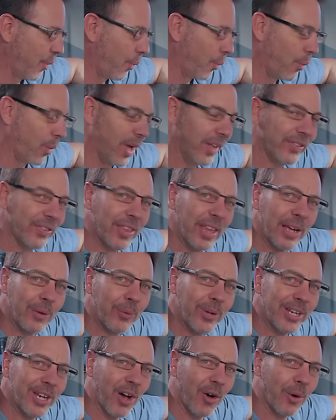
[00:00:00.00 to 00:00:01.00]
One thing
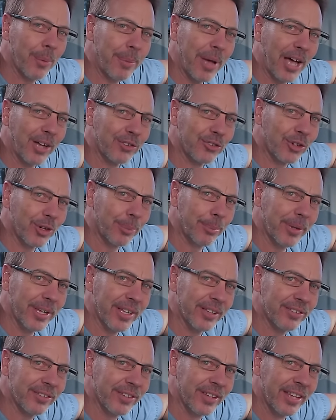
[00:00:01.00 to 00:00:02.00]
we know about drill
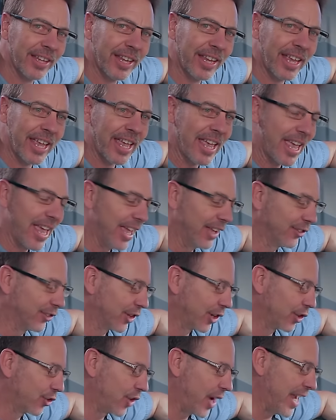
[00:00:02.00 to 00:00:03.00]
bits is
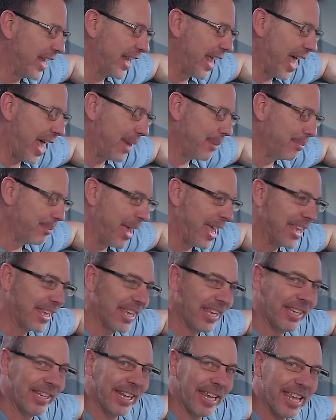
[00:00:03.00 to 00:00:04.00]
they're great at
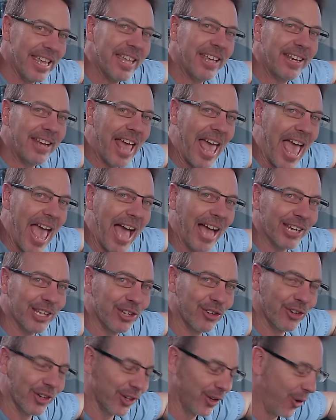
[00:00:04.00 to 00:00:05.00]
making
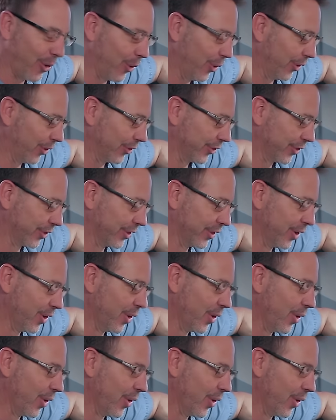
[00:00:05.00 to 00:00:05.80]
inaccurate holes.